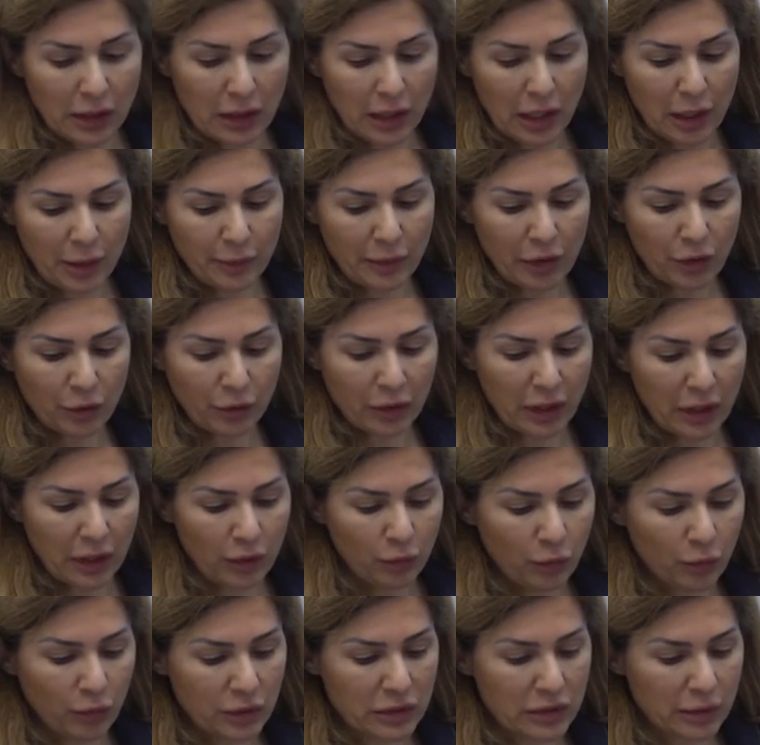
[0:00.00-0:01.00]
Herman
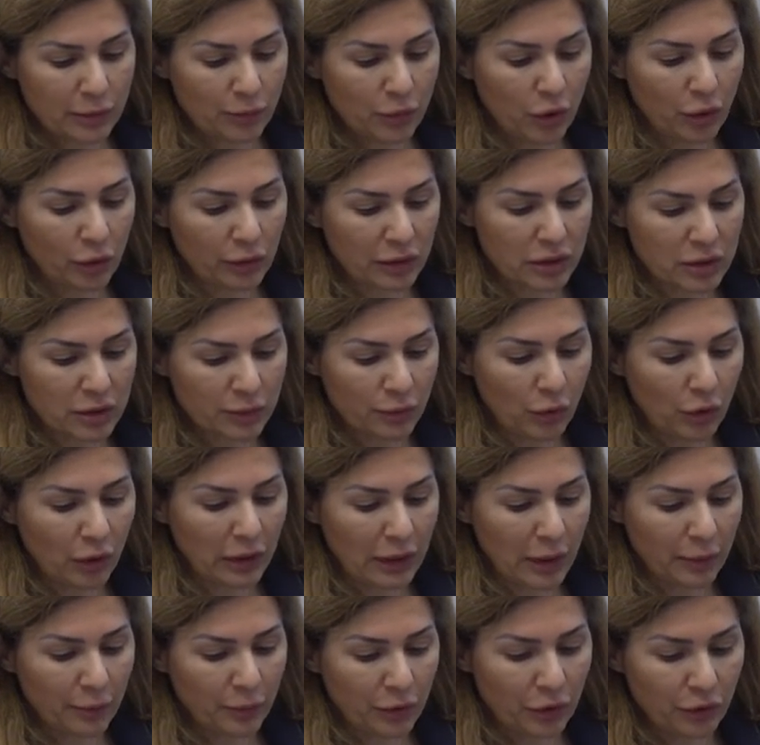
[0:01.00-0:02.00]
Grech was among a small
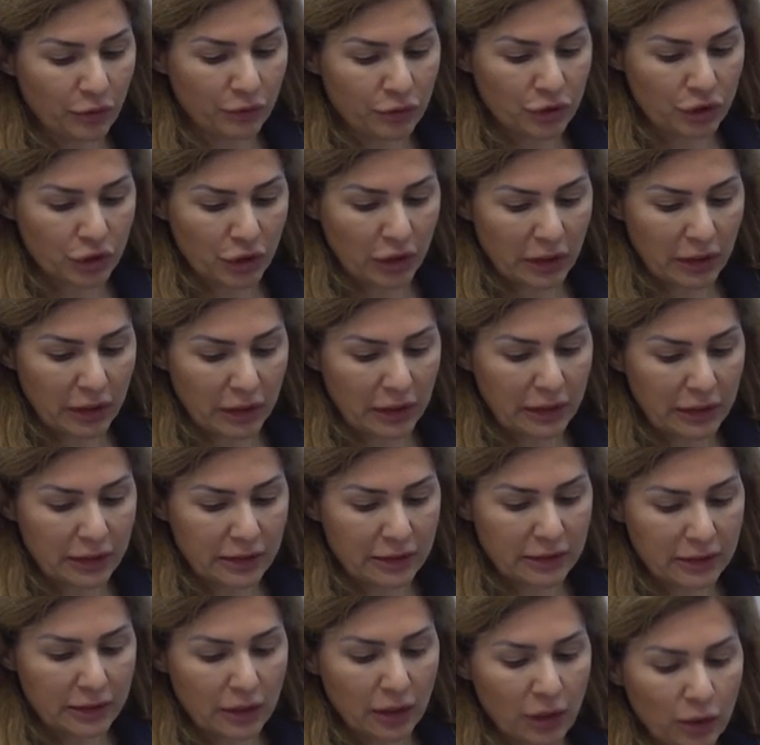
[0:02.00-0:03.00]
number of
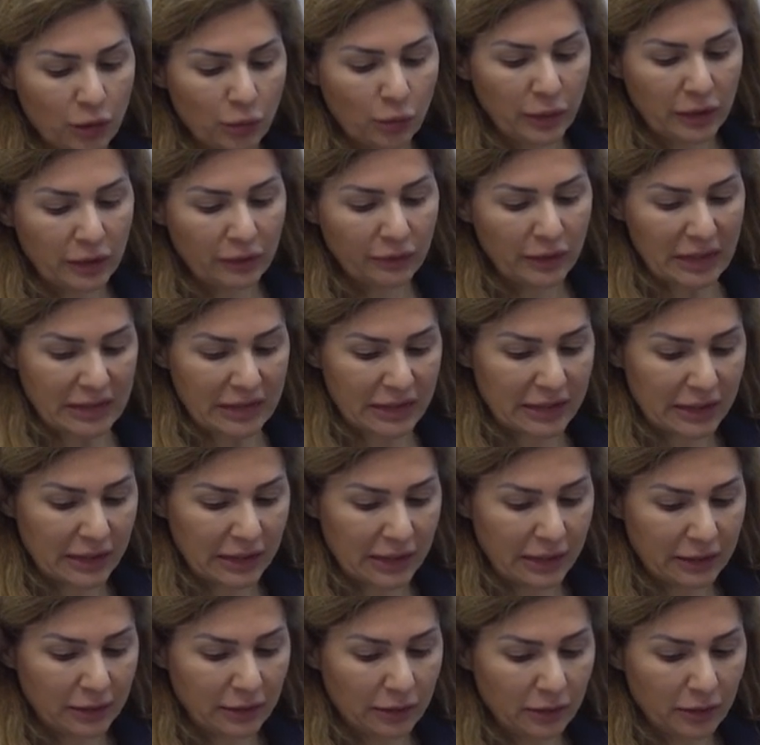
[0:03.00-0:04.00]
journalists who
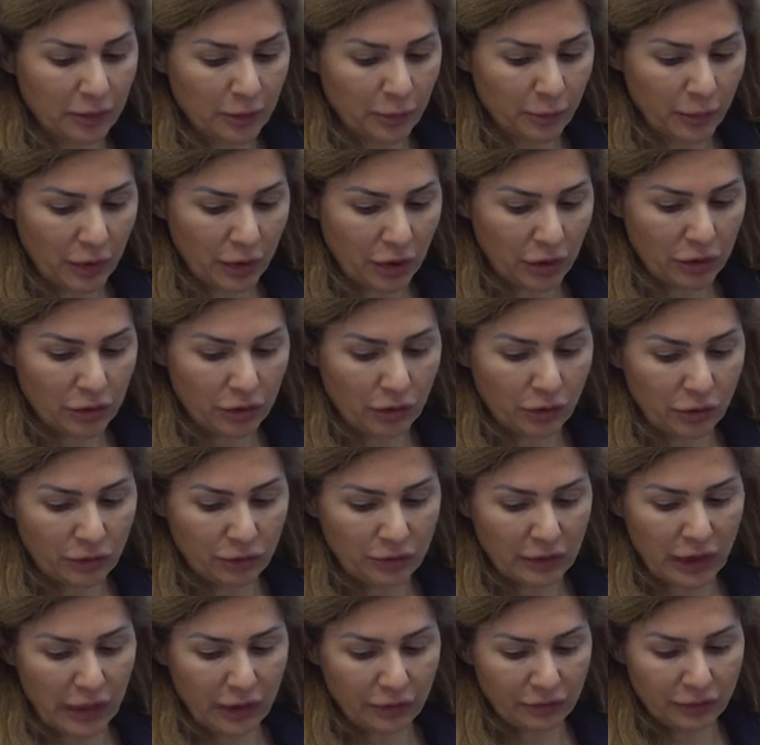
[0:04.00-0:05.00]
investigated the murder
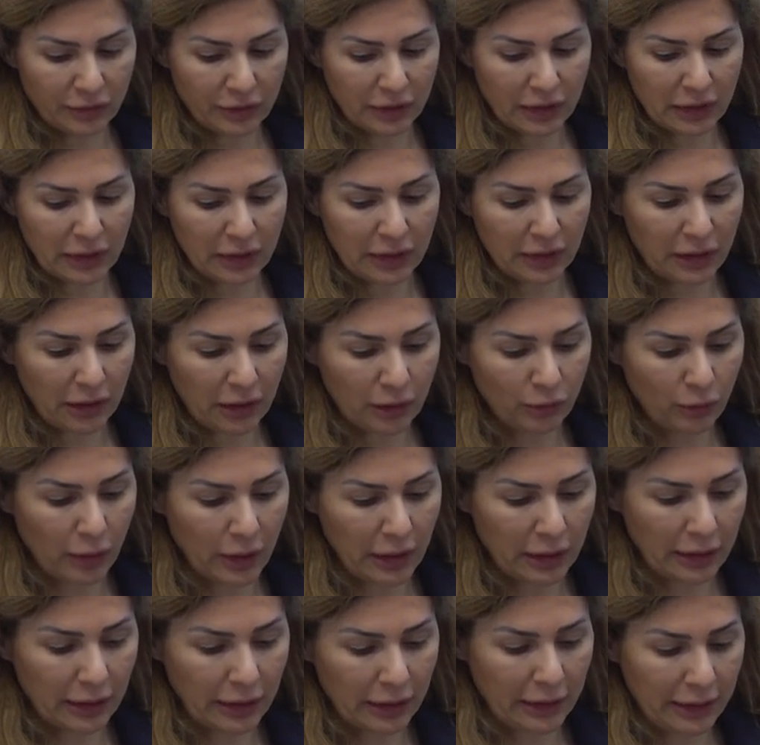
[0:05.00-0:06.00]
of Daphne
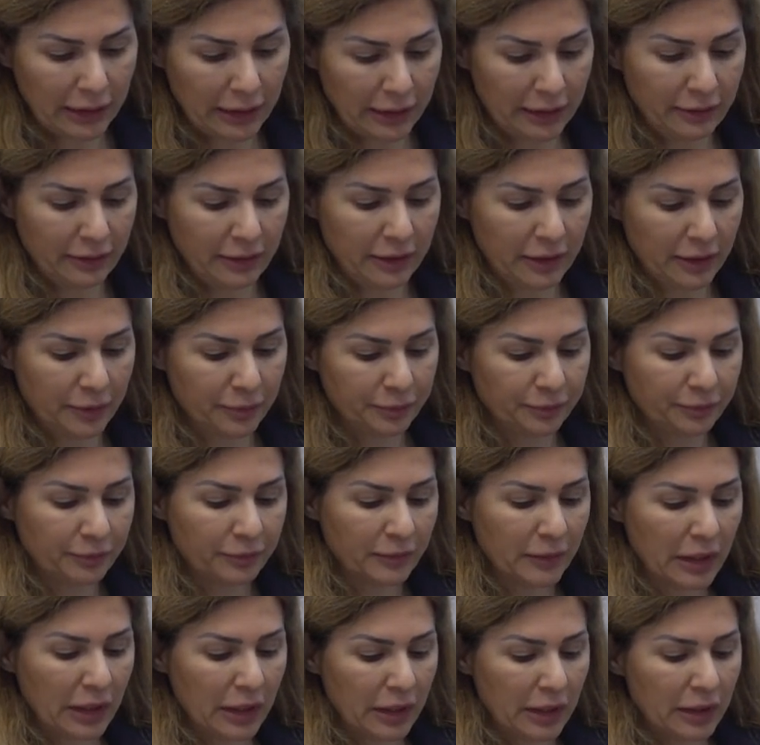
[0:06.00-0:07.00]
Caruana Galizia.
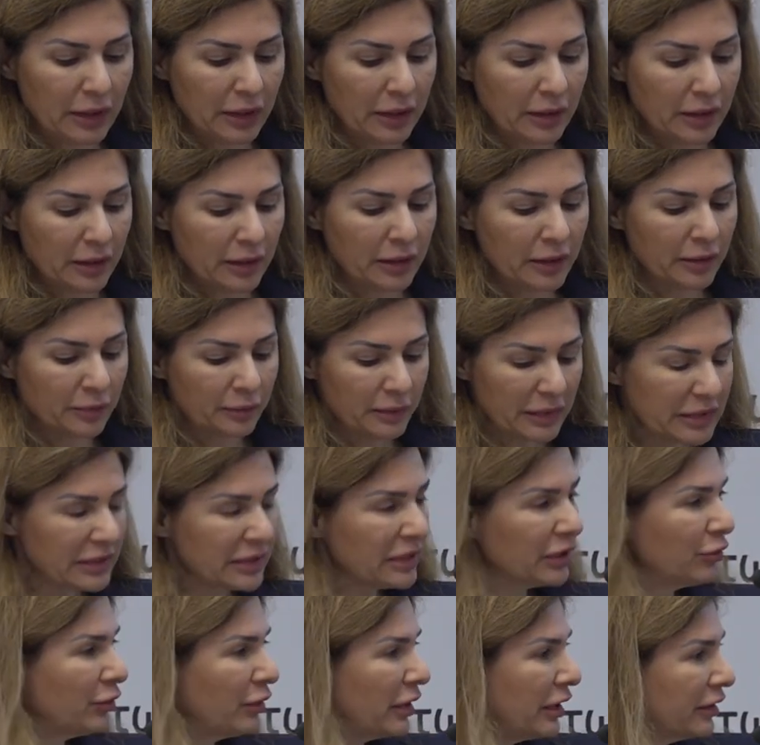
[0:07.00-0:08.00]

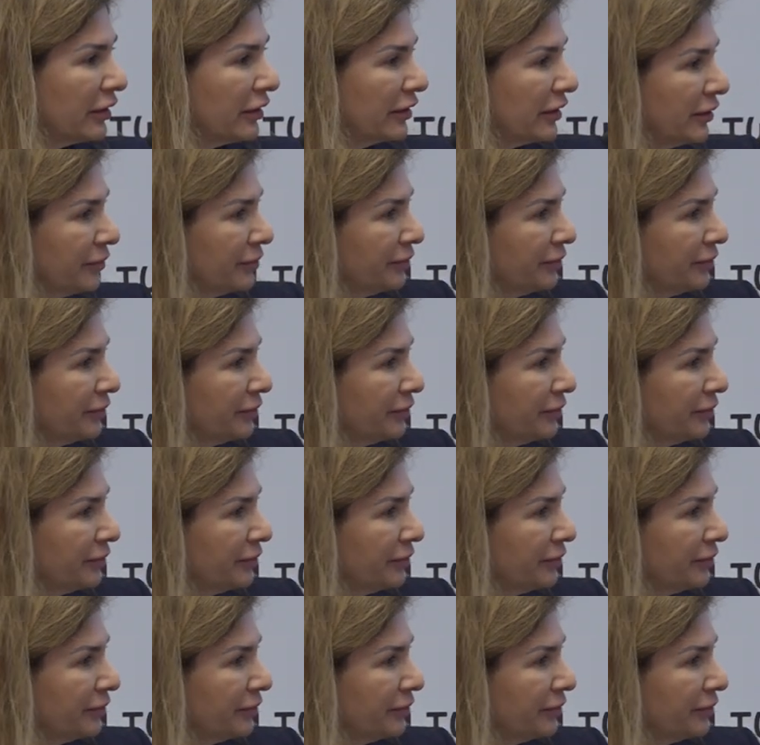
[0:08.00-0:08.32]
Mr. Grech.